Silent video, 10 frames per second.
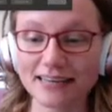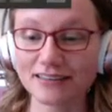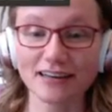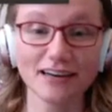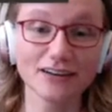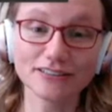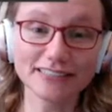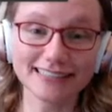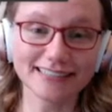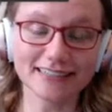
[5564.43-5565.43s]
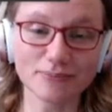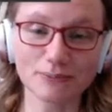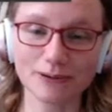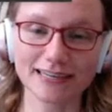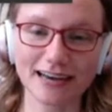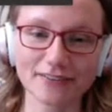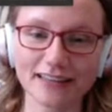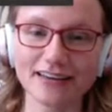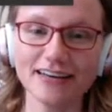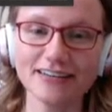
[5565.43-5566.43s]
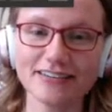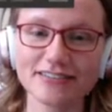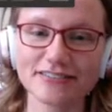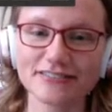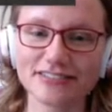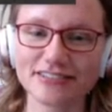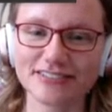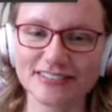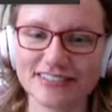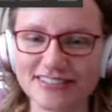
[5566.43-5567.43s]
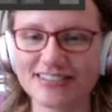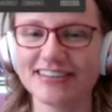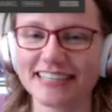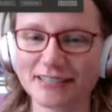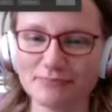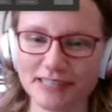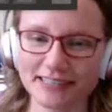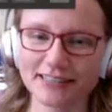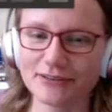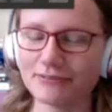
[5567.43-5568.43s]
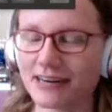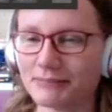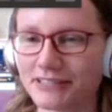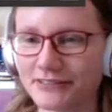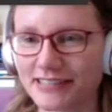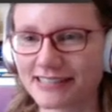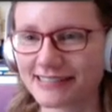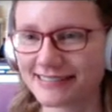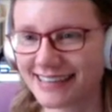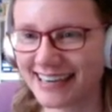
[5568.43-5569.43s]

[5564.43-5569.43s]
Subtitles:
And Usheen does point out that snook could be a cute rabbit noise.